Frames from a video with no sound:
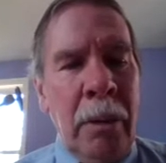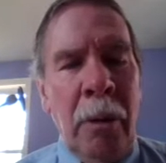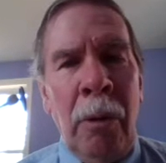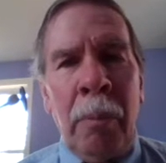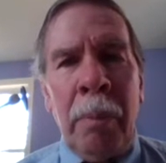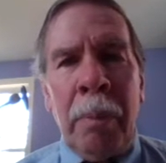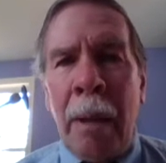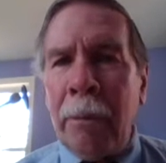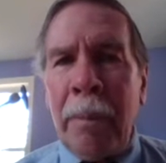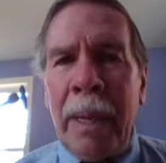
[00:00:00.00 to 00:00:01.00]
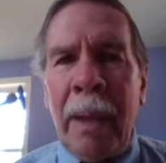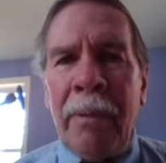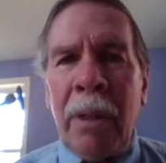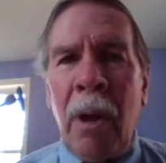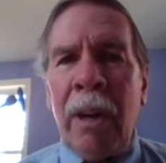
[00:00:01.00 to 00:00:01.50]
you probably
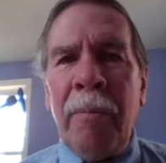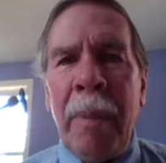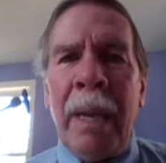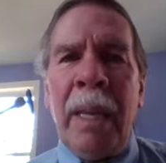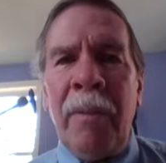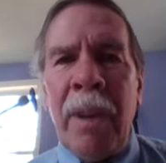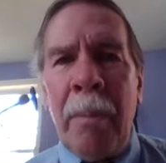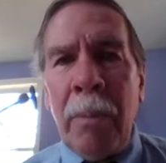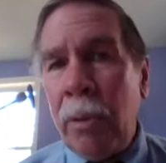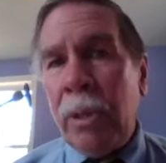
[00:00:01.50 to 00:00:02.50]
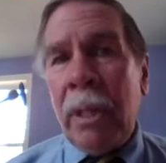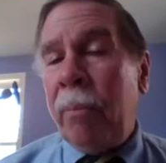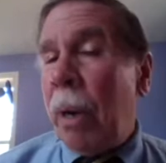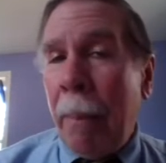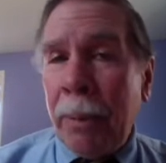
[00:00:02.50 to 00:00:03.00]
have thought of many, if not
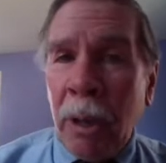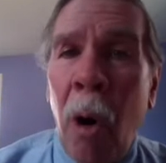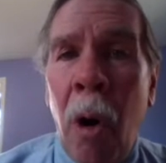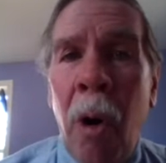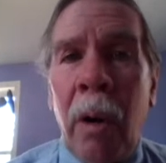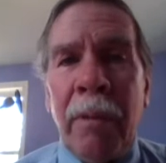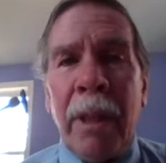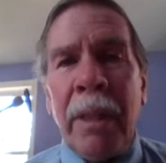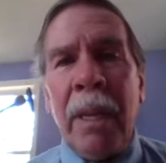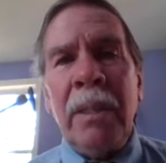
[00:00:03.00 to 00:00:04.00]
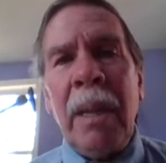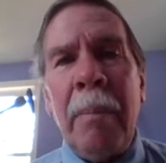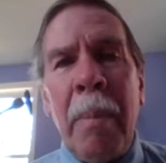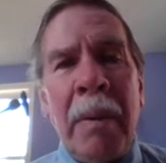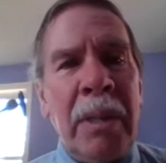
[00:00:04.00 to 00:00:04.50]
most, if perhaps all of the
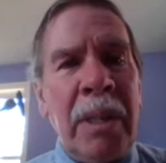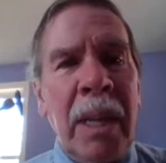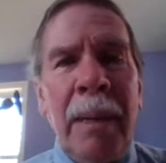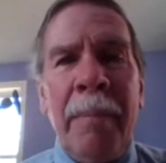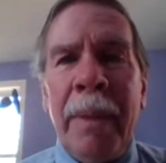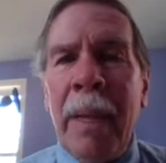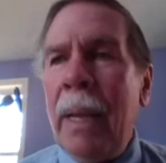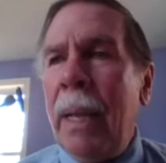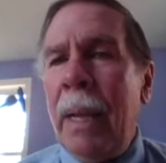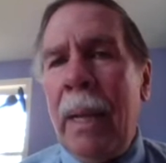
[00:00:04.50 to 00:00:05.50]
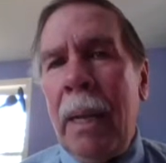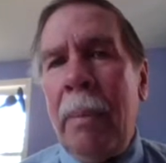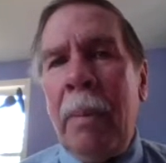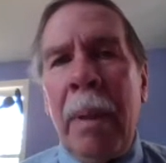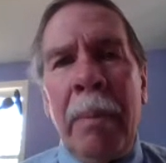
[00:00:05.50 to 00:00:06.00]
things I'm about to say,
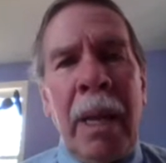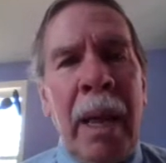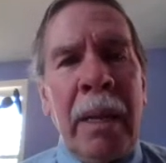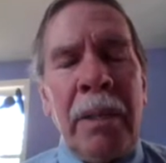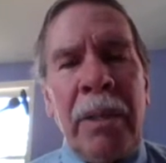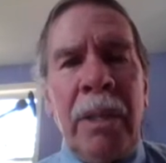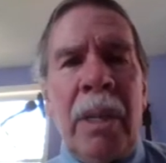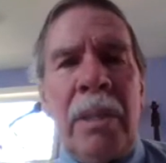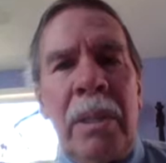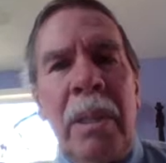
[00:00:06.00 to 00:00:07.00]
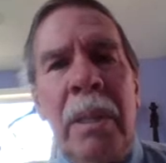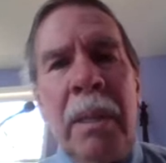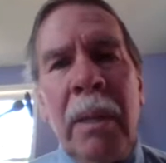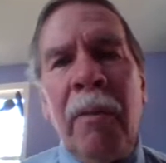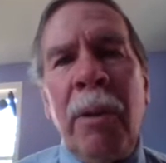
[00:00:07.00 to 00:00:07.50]
but maybe I can suggest
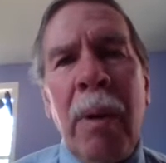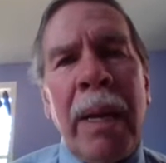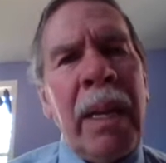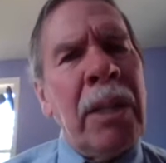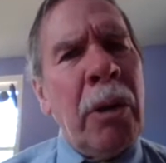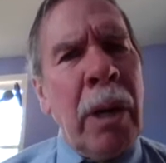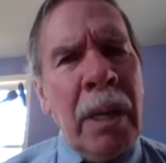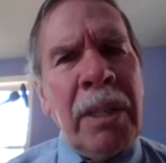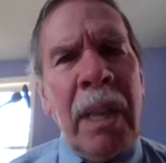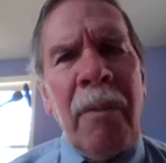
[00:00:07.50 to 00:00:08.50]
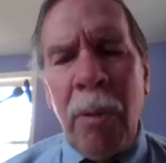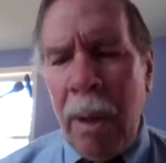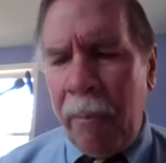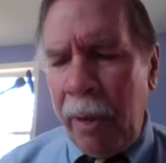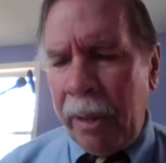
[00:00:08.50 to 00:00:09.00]
a few ideas or at least give
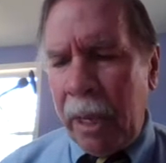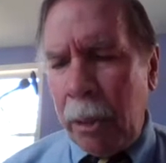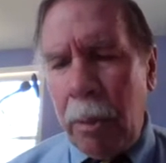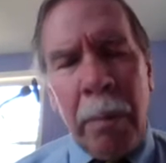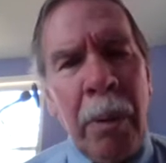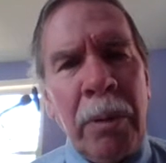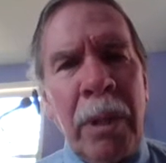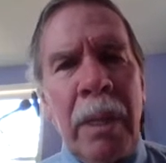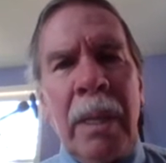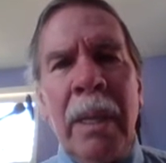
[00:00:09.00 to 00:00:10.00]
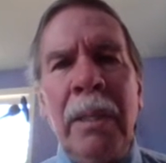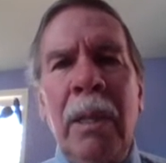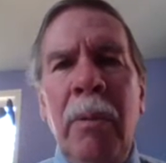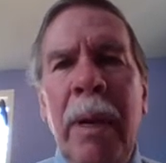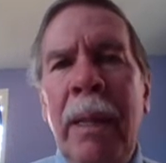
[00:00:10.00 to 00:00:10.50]
you comfort that you are approaching
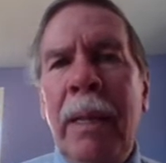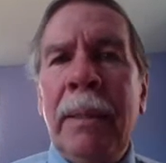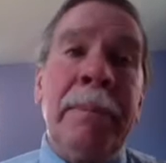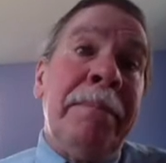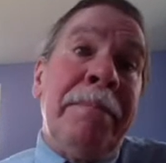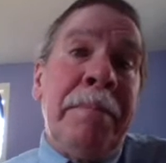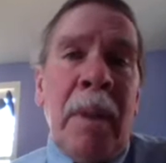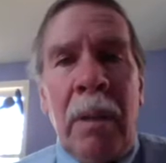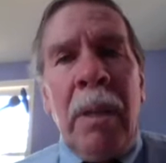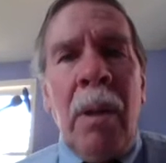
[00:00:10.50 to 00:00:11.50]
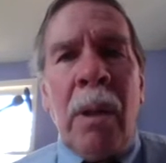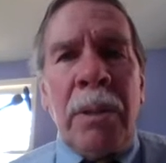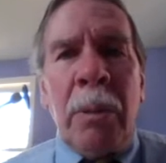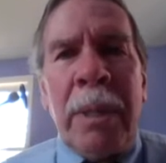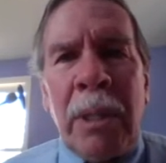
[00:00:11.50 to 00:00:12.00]
things in a way that
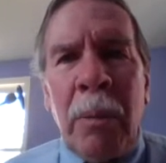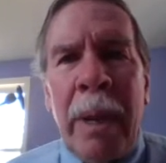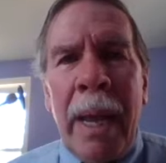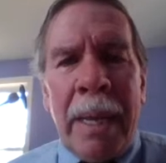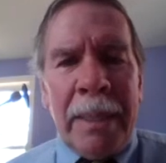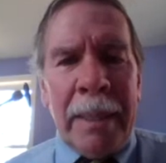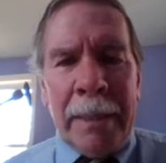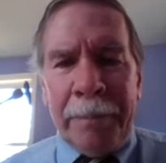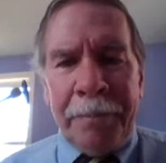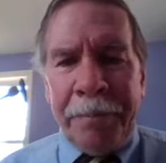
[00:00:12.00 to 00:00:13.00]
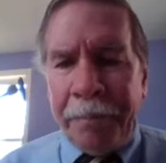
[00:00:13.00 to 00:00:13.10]
also is the way I see it.